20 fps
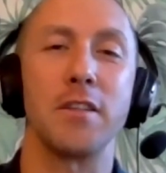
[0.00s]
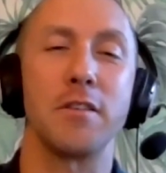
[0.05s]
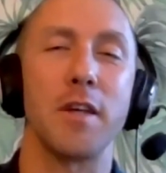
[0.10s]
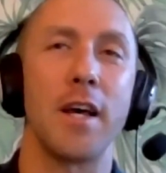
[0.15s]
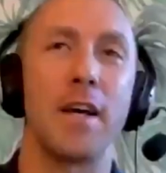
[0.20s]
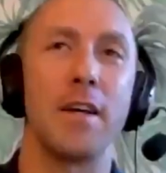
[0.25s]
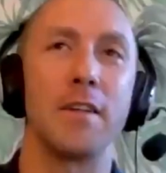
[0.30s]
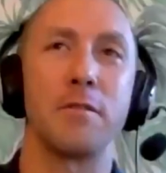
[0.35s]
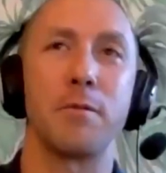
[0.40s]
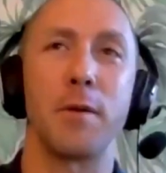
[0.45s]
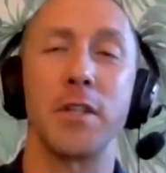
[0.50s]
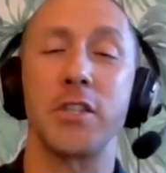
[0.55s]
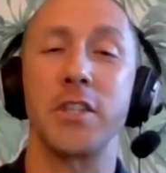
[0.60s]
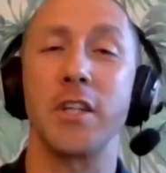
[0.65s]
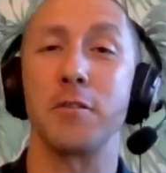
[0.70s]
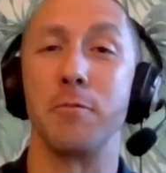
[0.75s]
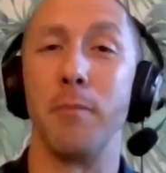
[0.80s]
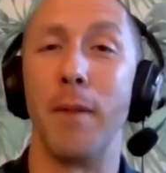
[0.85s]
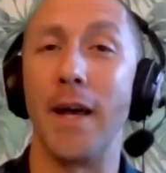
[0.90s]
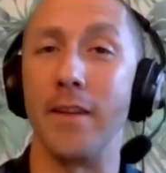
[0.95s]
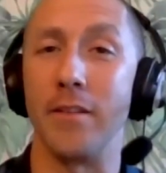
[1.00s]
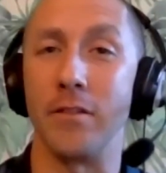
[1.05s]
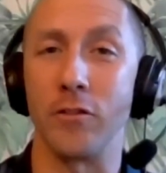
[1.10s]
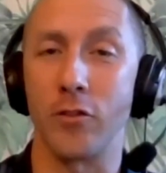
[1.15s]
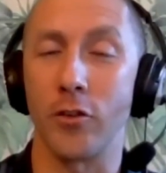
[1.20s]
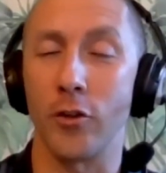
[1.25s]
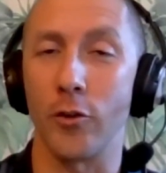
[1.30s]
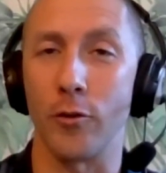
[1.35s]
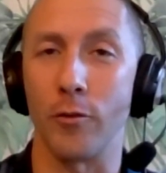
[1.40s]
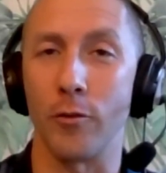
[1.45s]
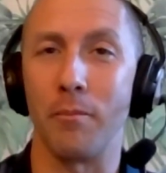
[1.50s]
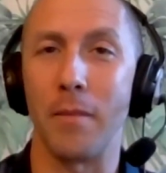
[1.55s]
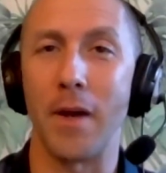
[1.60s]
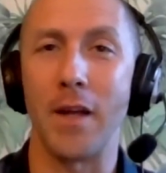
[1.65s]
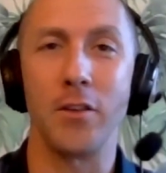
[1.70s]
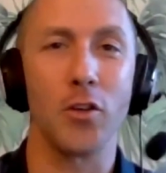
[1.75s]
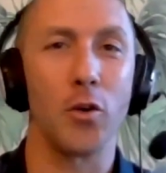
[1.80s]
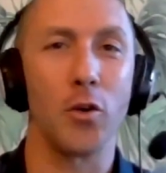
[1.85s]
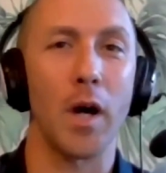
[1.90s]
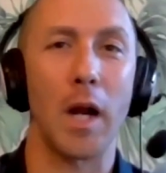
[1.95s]
as men too.
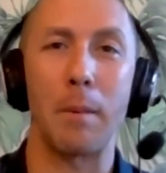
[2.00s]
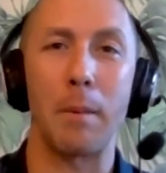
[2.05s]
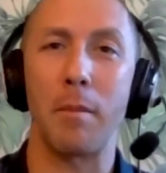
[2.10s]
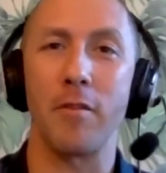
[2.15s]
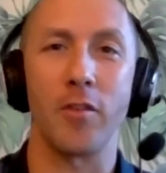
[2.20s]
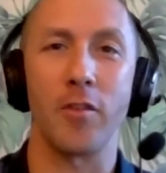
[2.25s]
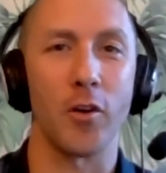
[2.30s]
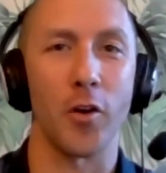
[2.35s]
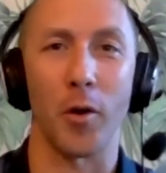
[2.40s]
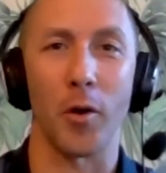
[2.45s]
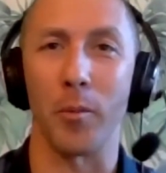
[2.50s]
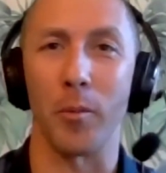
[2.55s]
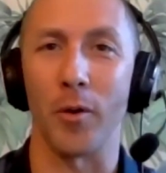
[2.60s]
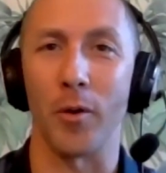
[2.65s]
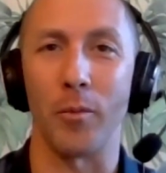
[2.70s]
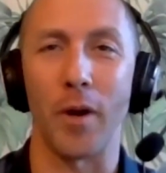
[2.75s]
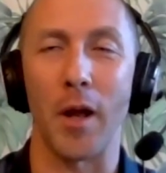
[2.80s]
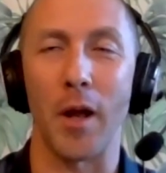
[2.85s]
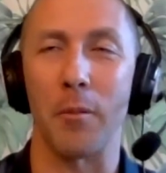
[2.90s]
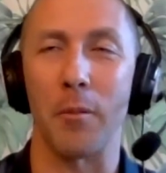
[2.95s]
Men don't want to be vulnerable, right?